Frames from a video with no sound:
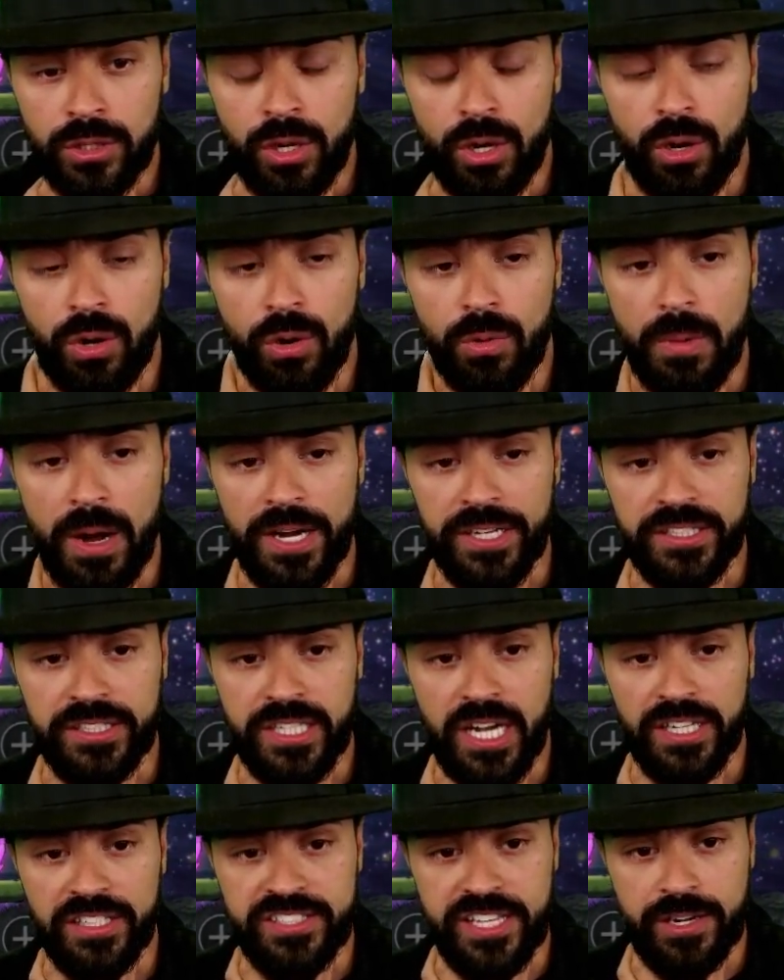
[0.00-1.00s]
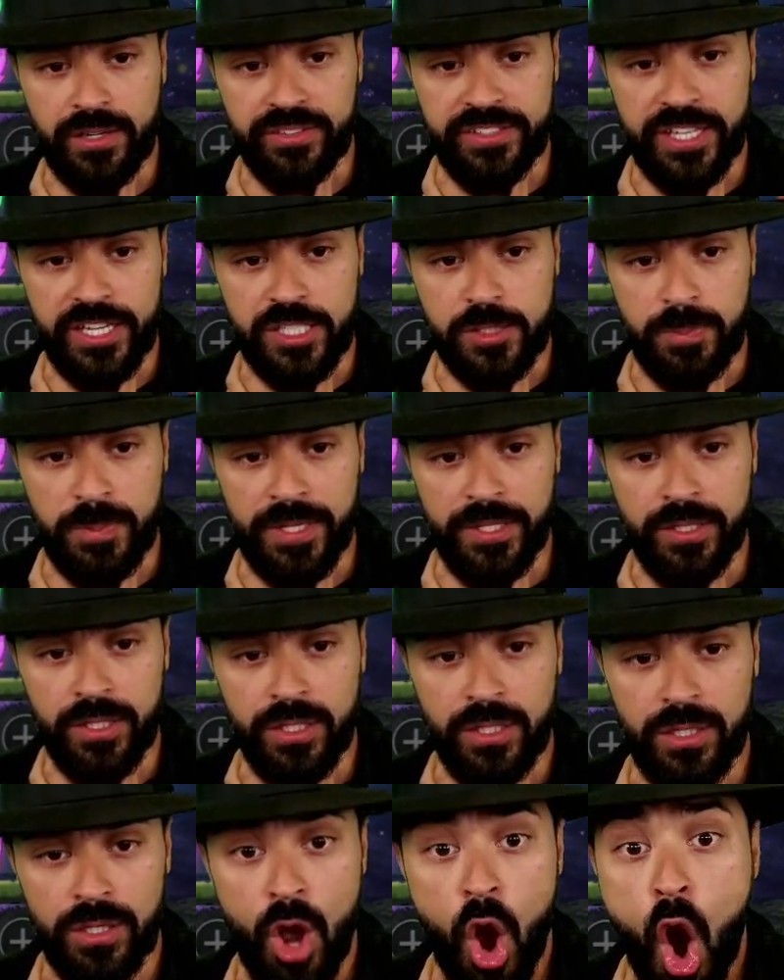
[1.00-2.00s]
Oh my god, is that a dead
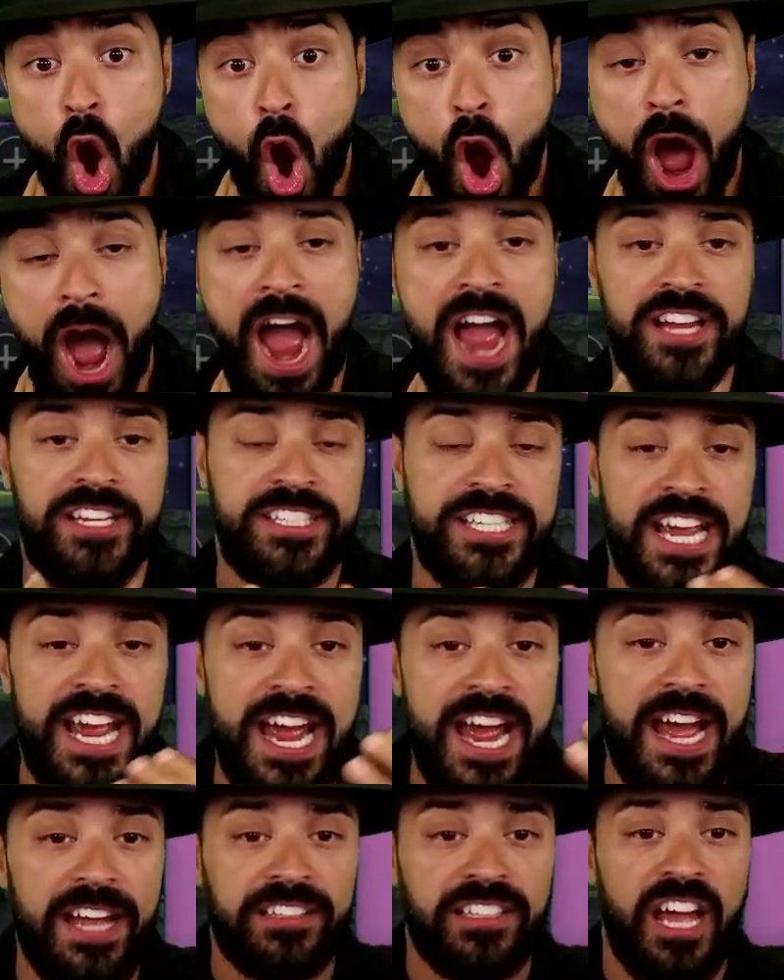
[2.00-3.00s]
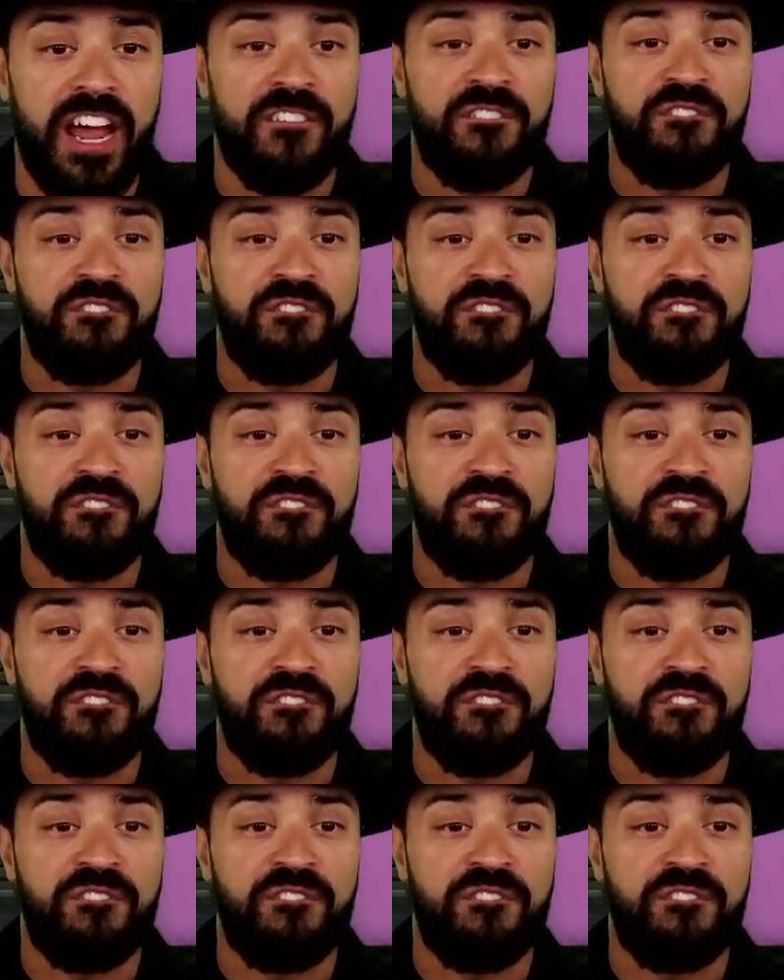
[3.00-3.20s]
spin? I